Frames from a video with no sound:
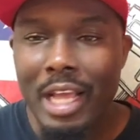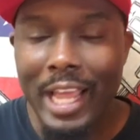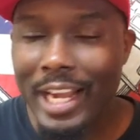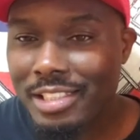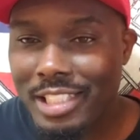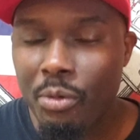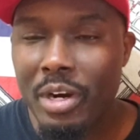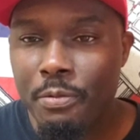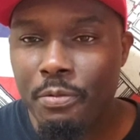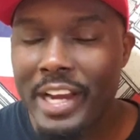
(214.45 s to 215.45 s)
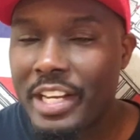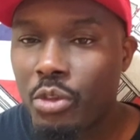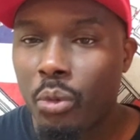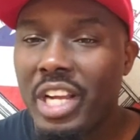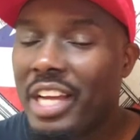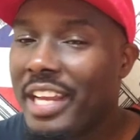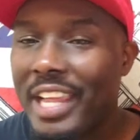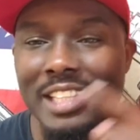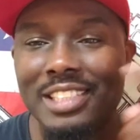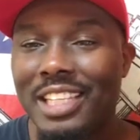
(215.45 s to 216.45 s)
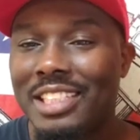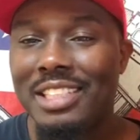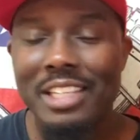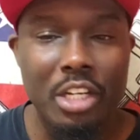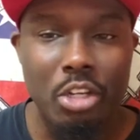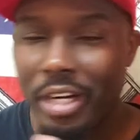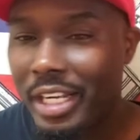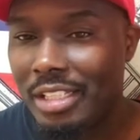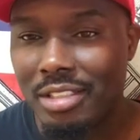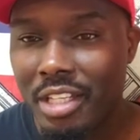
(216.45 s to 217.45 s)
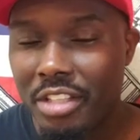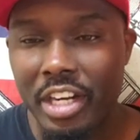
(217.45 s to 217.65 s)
Like I said, we're fighting 360 degrees.